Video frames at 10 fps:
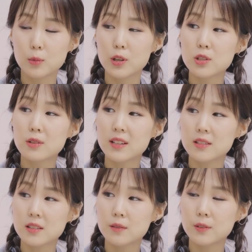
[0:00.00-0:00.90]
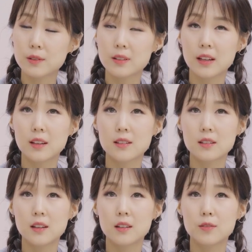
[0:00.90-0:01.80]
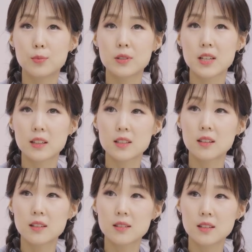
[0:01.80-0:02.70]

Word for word: Moisturized just feels like it's kind of protecting the